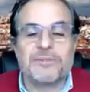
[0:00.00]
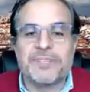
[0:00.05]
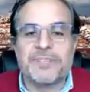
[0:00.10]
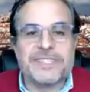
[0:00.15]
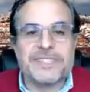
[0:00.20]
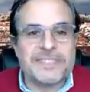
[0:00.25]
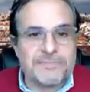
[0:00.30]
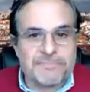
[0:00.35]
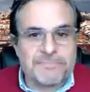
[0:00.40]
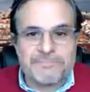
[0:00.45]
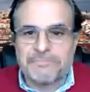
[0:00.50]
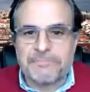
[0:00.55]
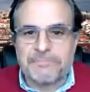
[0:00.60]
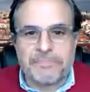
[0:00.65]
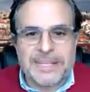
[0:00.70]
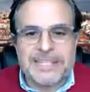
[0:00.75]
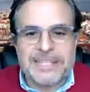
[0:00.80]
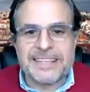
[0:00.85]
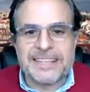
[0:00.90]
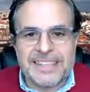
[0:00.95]
it's
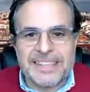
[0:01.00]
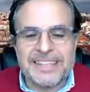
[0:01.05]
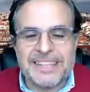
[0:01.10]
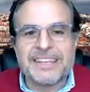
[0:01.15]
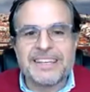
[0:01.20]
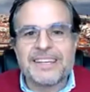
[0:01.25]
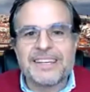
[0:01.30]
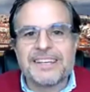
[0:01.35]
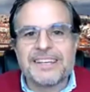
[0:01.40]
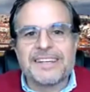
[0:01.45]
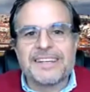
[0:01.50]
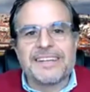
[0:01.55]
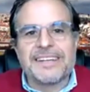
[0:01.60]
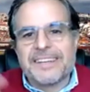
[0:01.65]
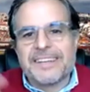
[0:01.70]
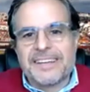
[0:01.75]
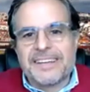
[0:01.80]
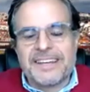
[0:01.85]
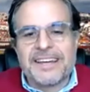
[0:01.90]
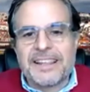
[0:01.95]
basically
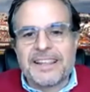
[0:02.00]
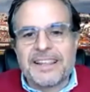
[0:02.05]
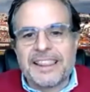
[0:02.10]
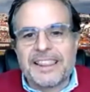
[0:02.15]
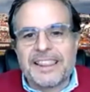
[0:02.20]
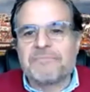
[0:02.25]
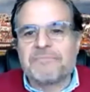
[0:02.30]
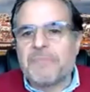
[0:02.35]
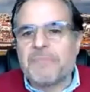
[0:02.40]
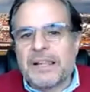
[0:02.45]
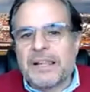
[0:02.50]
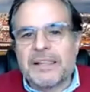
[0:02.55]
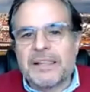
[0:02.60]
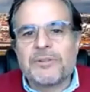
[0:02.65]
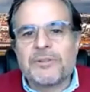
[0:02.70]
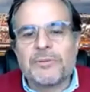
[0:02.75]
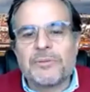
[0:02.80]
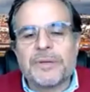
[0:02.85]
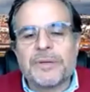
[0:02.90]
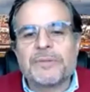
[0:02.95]
a
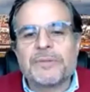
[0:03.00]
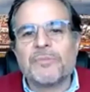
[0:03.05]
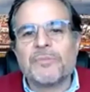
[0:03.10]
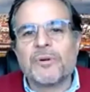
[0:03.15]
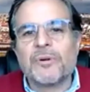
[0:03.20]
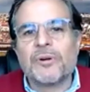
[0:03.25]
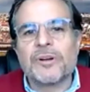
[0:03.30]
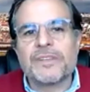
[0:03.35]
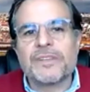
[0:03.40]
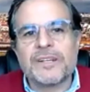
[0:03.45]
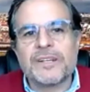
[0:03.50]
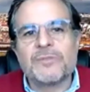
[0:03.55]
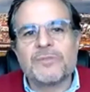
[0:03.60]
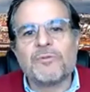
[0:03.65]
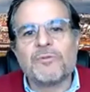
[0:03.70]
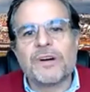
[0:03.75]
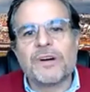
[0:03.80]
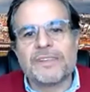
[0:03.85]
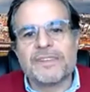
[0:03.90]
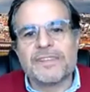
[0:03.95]
little bit more than
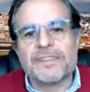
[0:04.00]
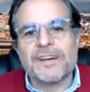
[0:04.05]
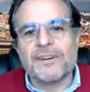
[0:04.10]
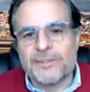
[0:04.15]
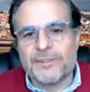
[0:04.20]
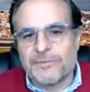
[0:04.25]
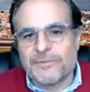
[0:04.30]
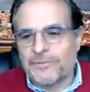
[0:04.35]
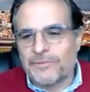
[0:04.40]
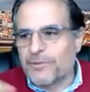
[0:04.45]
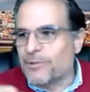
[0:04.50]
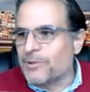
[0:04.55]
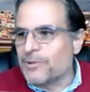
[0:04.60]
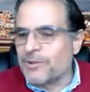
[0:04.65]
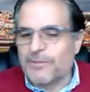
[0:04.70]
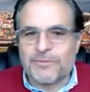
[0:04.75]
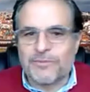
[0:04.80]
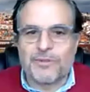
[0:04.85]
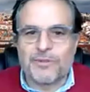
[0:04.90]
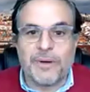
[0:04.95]

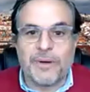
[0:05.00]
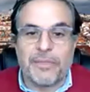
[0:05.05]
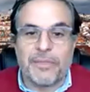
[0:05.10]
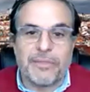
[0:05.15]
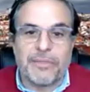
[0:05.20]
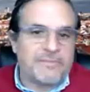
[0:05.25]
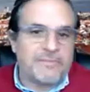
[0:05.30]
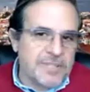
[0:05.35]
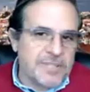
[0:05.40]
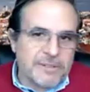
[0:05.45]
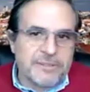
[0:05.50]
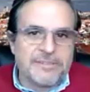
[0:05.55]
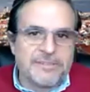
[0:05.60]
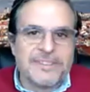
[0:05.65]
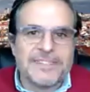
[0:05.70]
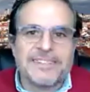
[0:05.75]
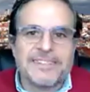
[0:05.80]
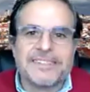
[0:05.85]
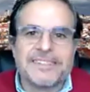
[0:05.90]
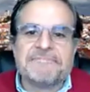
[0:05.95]
$1 for month. So
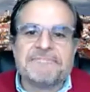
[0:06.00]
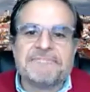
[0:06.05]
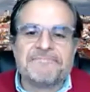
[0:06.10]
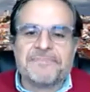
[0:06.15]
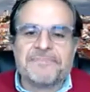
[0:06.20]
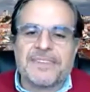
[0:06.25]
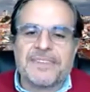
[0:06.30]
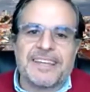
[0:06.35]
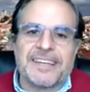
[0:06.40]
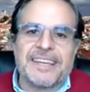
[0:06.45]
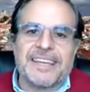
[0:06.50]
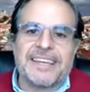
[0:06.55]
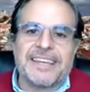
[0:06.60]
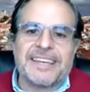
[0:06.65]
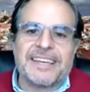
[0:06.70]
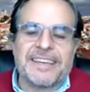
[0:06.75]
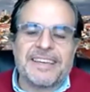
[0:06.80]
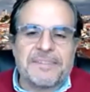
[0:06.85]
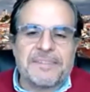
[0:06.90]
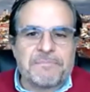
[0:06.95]

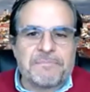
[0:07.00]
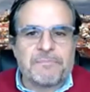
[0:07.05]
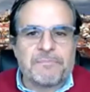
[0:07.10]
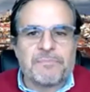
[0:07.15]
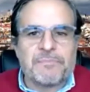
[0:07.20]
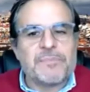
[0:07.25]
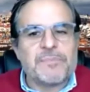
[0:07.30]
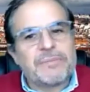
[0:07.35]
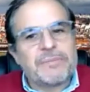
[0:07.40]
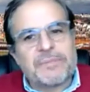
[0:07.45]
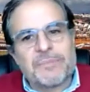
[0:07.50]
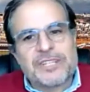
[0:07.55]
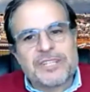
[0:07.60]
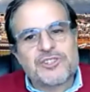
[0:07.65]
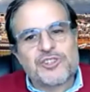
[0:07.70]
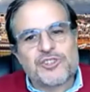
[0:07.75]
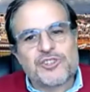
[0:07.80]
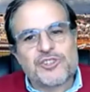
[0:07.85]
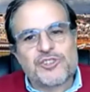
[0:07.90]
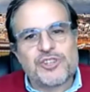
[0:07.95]

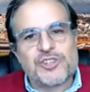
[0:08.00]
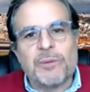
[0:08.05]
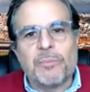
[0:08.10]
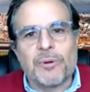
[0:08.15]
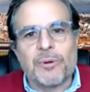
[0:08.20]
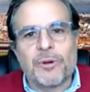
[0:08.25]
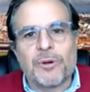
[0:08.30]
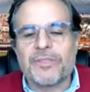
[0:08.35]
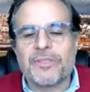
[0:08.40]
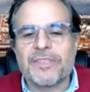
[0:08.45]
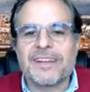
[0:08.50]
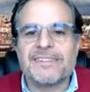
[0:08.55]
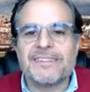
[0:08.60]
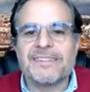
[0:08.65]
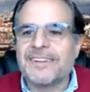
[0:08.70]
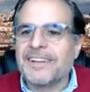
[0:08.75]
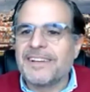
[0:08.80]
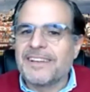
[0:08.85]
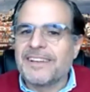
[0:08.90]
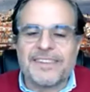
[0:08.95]
much cheaper
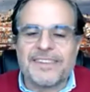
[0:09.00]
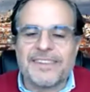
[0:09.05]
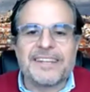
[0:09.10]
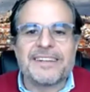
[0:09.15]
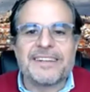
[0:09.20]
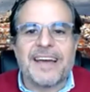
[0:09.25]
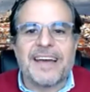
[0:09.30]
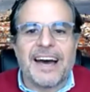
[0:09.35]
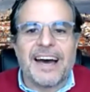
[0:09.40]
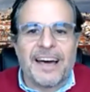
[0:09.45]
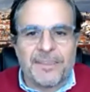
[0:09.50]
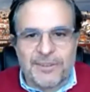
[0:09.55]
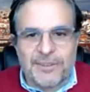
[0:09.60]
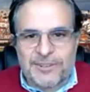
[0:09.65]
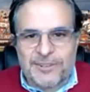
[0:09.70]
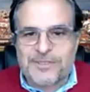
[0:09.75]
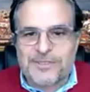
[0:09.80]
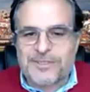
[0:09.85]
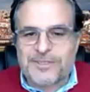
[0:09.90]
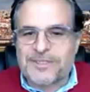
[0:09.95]
than other
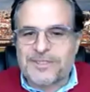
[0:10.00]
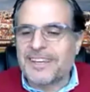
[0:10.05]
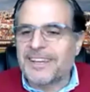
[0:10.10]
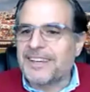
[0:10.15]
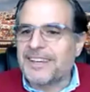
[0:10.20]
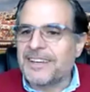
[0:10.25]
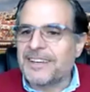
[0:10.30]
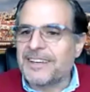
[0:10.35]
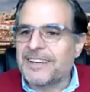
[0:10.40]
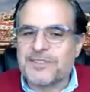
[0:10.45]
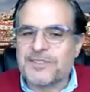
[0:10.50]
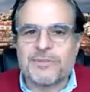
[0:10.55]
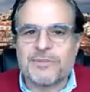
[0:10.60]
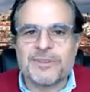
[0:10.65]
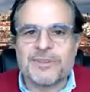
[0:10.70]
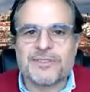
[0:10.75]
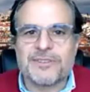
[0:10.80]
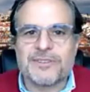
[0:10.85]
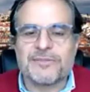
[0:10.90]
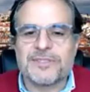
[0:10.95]

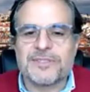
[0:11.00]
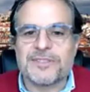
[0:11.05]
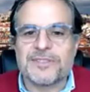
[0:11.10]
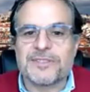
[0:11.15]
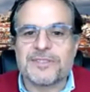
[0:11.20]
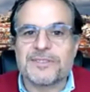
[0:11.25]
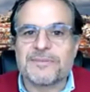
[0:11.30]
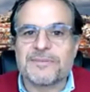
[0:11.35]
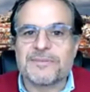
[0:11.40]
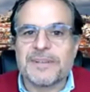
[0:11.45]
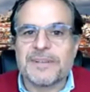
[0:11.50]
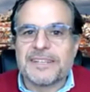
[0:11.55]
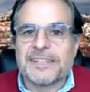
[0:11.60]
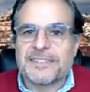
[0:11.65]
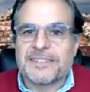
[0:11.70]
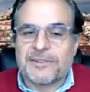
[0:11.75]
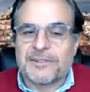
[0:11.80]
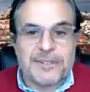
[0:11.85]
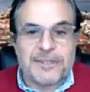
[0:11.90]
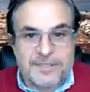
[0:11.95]
streaming services.
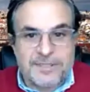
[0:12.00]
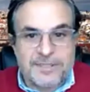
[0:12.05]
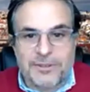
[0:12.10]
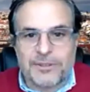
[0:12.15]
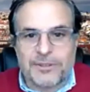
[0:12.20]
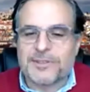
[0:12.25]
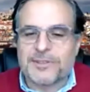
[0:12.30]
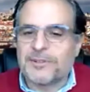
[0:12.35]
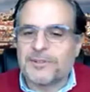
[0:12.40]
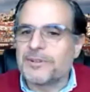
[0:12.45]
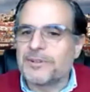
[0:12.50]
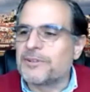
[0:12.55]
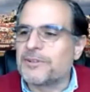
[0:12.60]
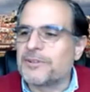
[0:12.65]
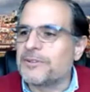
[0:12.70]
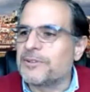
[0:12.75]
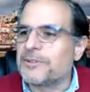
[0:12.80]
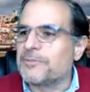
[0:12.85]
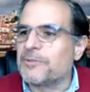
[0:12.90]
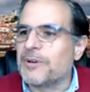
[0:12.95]
So it's also a
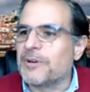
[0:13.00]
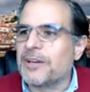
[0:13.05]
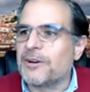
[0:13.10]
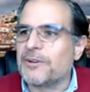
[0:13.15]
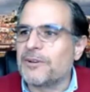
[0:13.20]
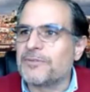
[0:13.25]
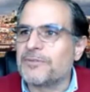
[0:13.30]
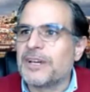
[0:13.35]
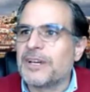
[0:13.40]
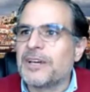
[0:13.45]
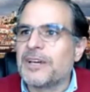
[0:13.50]
good way of.